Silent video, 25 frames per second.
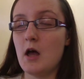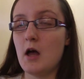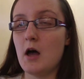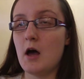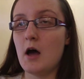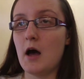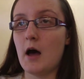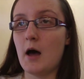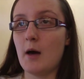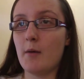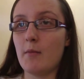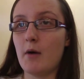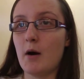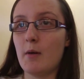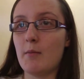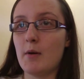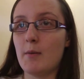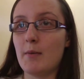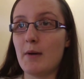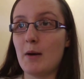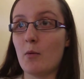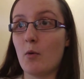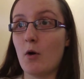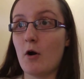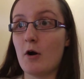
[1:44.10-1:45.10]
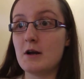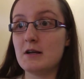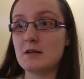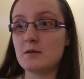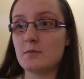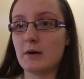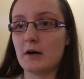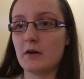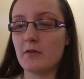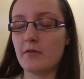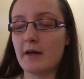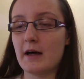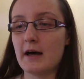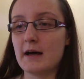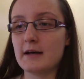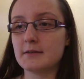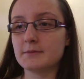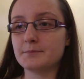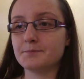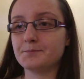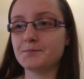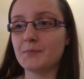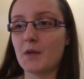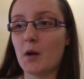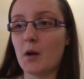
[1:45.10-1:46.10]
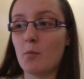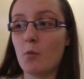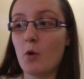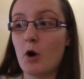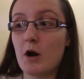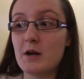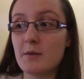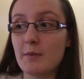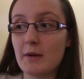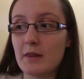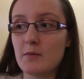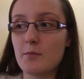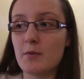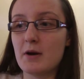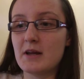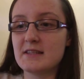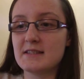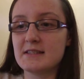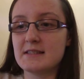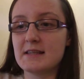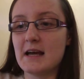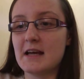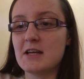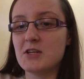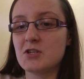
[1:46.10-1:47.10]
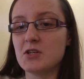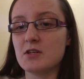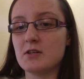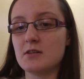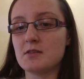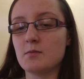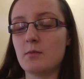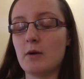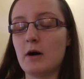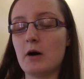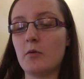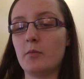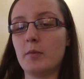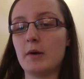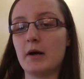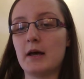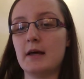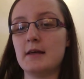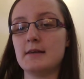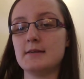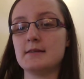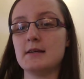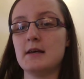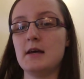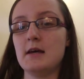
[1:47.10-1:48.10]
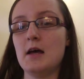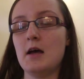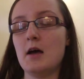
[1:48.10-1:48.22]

I'm a bit worried about that. I'm worried about the presentation as well, because